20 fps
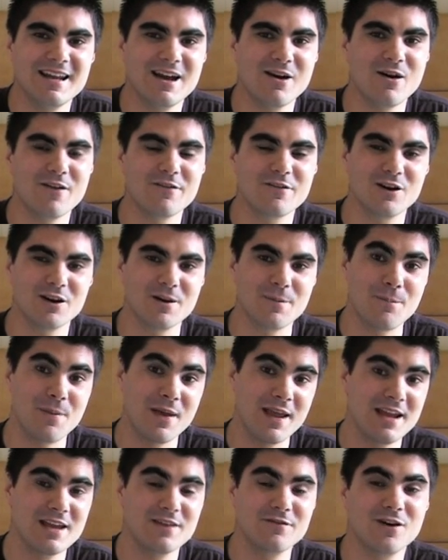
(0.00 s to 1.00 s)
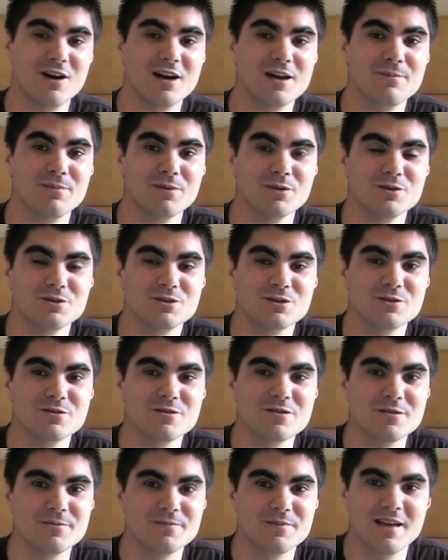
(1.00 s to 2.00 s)
Now I've got it paired via
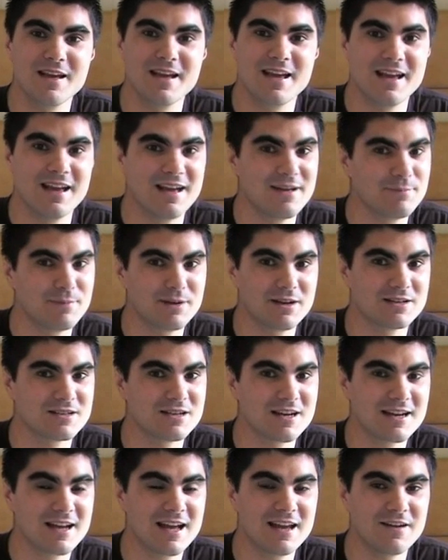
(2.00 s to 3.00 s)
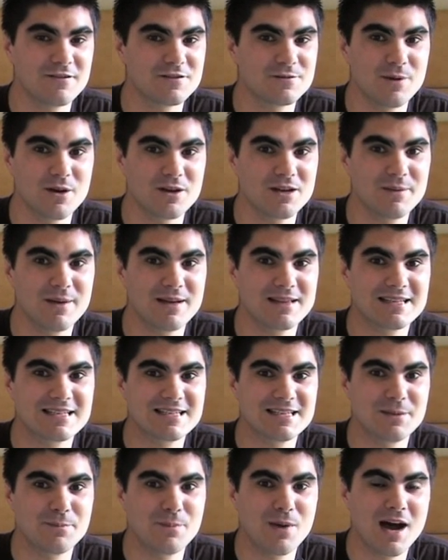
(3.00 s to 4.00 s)
Bluetooth, and I've spoken about
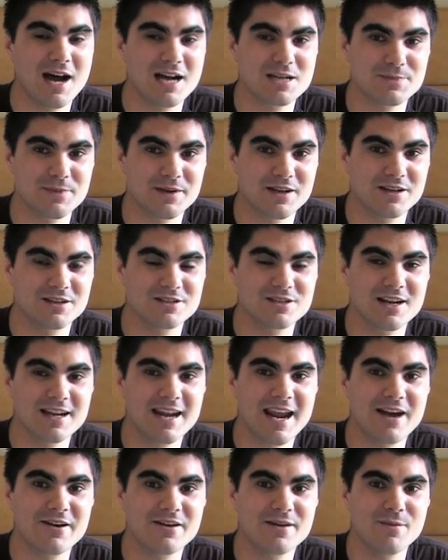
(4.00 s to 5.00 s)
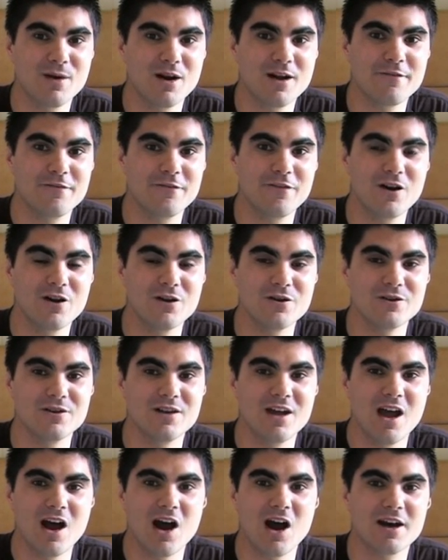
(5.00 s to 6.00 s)
this in the past, because I carry my
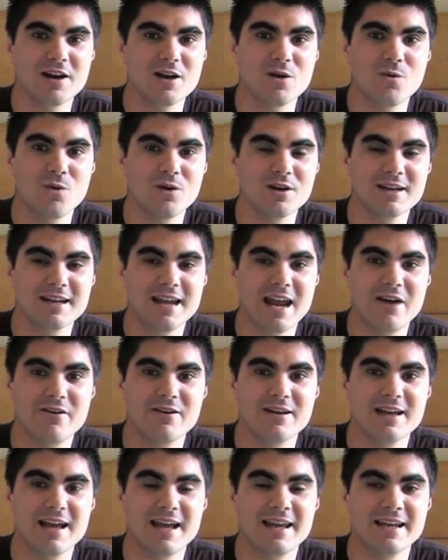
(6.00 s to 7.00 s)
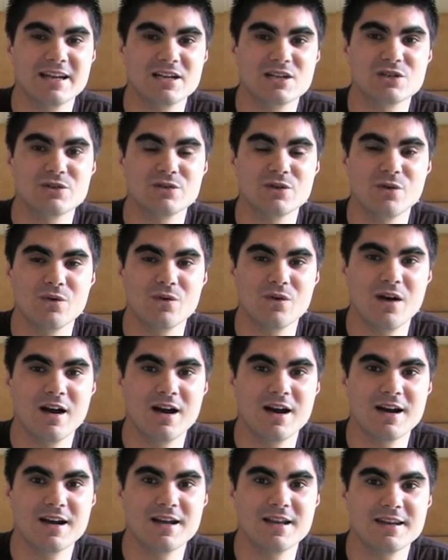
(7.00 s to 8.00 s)
phone, I don't want to carry an extra
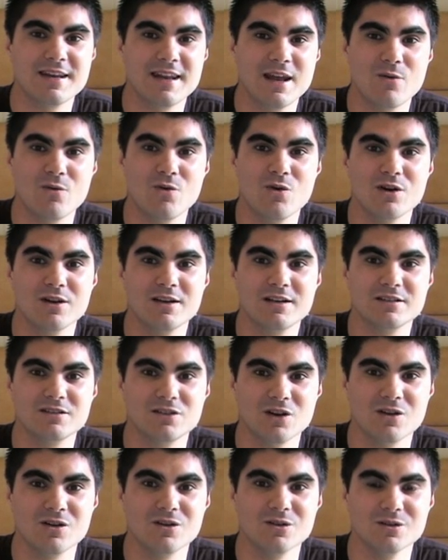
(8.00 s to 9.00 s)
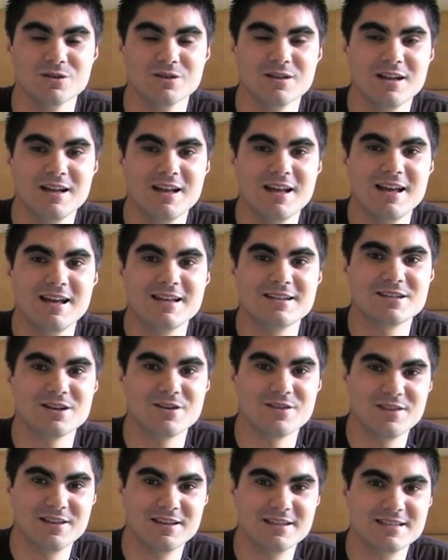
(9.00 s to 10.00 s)
network dongle. So
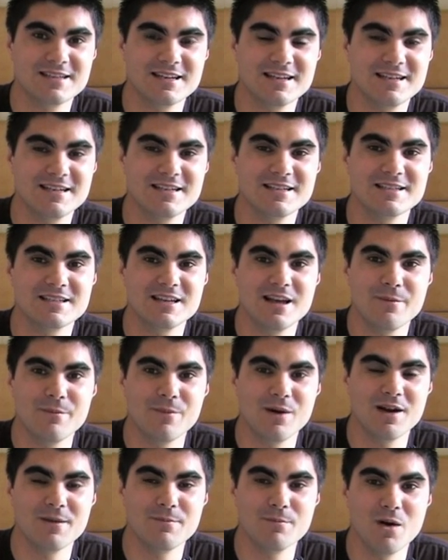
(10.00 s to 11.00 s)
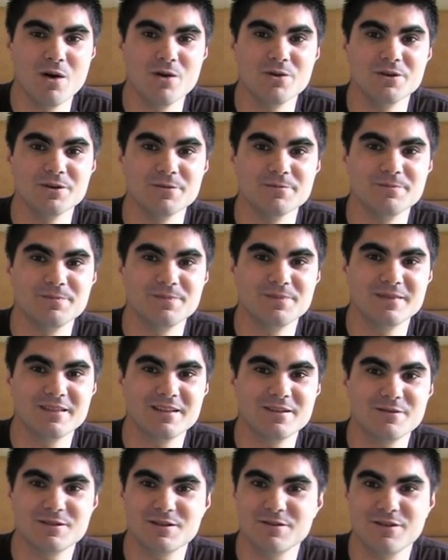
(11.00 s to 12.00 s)
this is my modem,
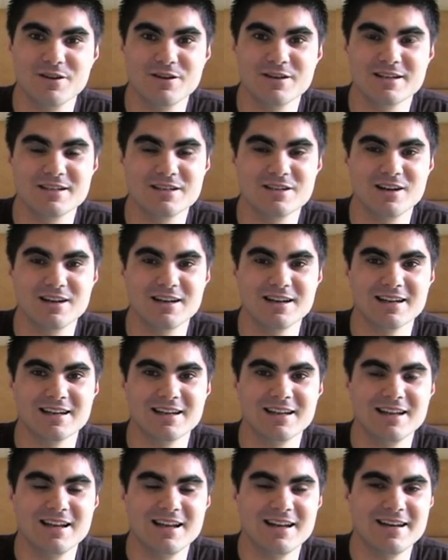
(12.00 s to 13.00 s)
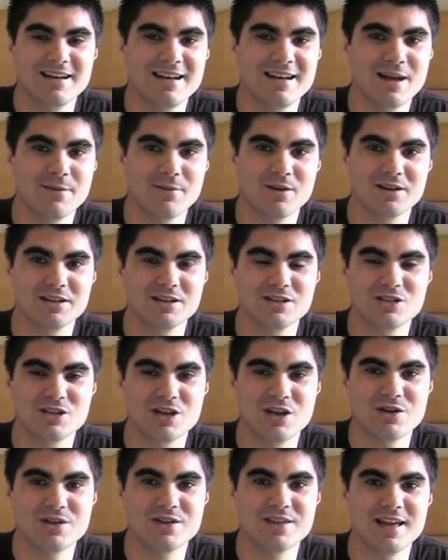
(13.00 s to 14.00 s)
which is very exciting. Now I'm not going to
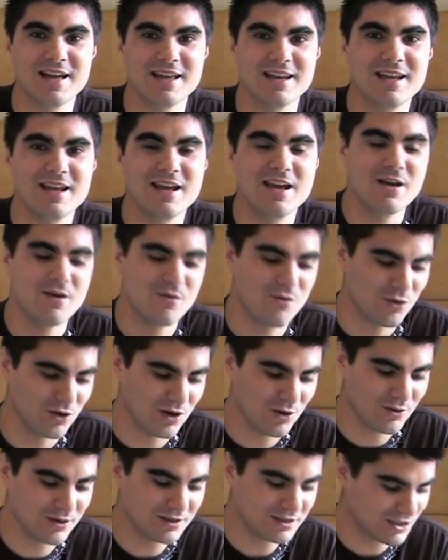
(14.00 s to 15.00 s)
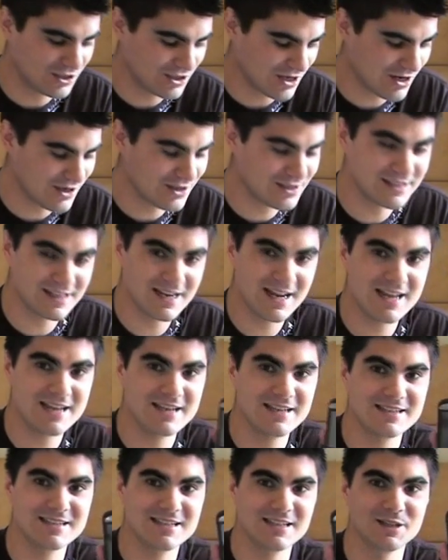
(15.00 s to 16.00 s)
show you that. What I wanted to show you
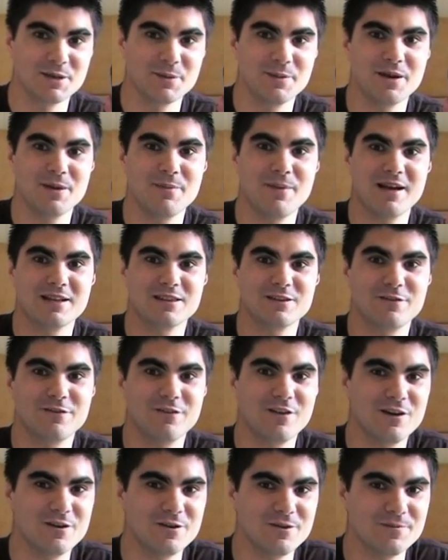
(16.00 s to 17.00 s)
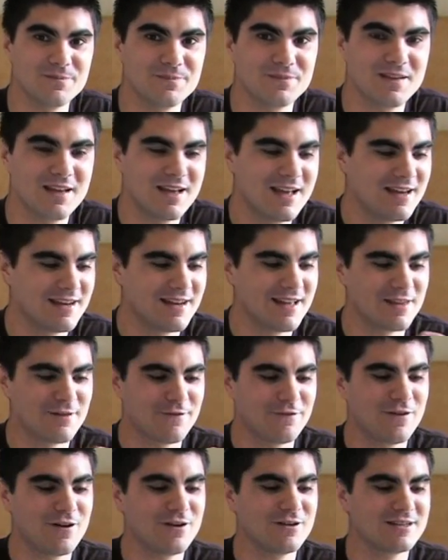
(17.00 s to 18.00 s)
today is a little bit about the phone. Now the
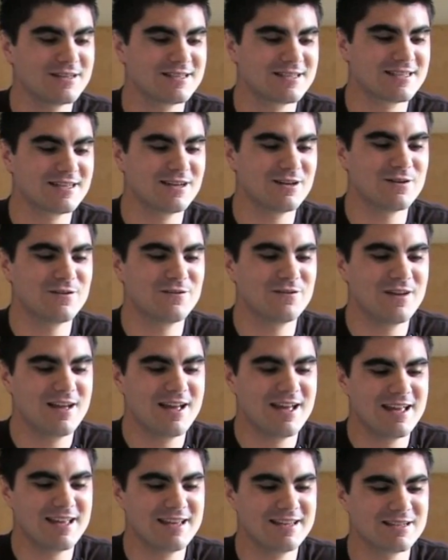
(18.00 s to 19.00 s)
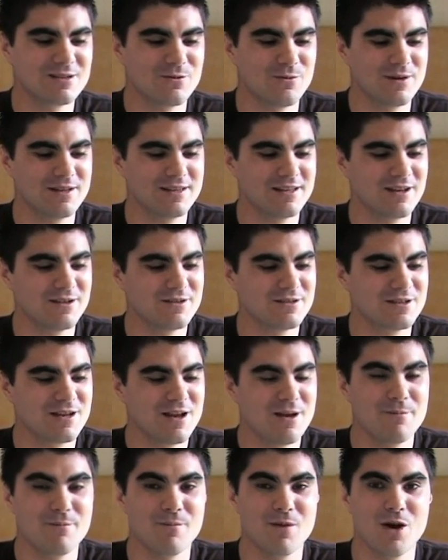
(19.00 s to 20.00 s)
phone itself is a
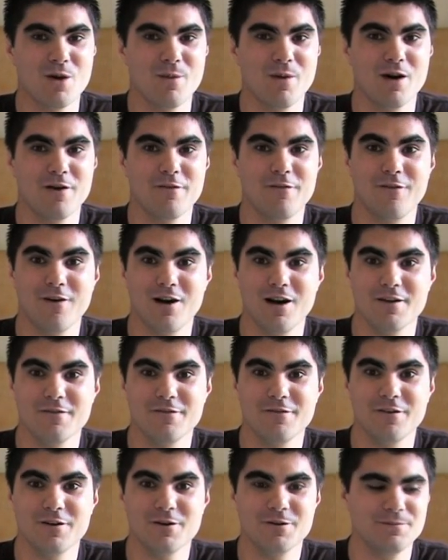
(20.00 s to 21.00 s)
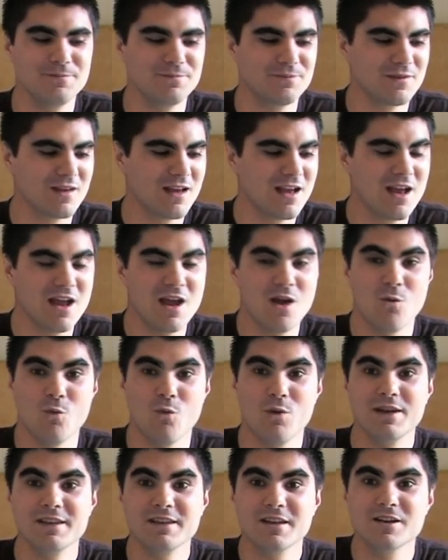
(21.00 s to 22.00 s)
Windows Mobile 5 phone.
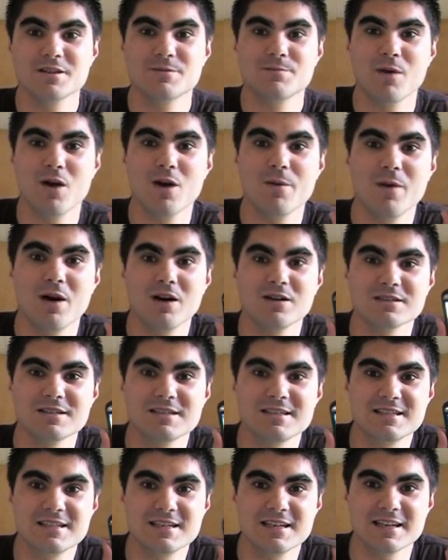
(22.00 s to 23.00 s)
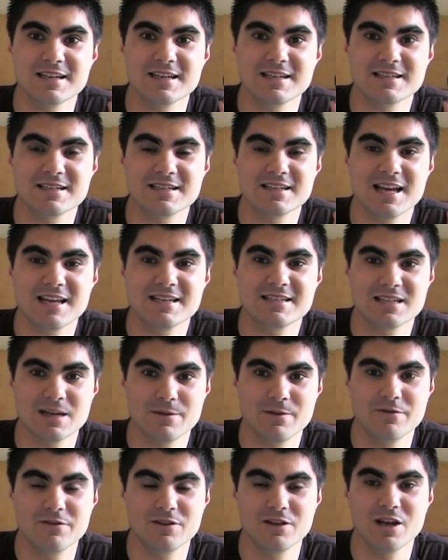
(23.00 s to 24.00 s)
Windows Mobile 6, as
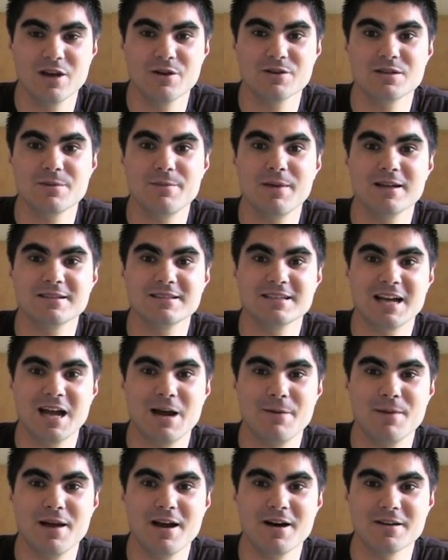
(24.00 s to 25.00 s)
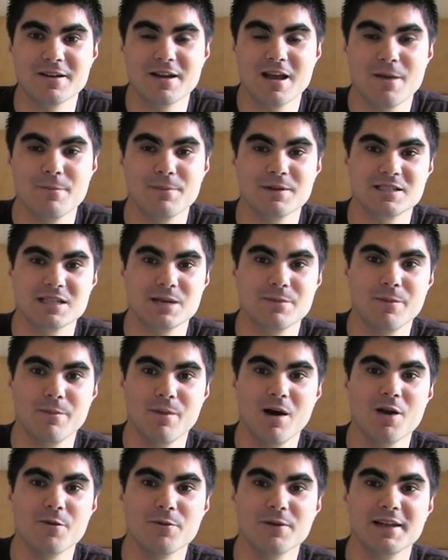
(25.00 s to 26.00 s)
some of you know, is about to come out, but some of
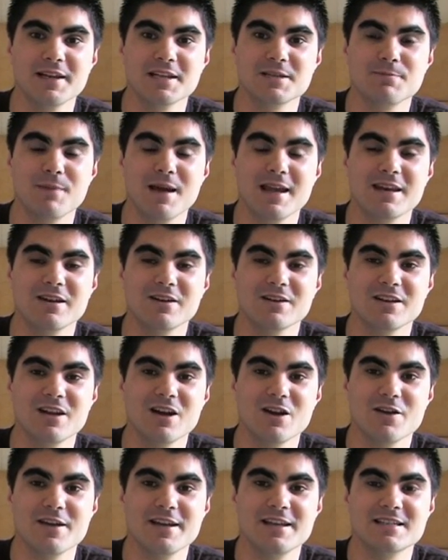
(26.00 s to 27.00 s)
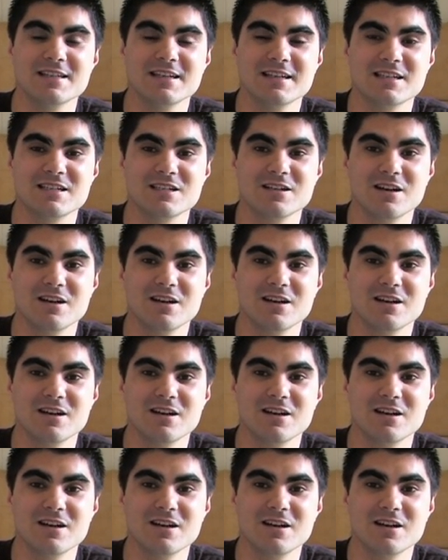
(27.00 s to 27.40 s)
my readers may not know. Here's an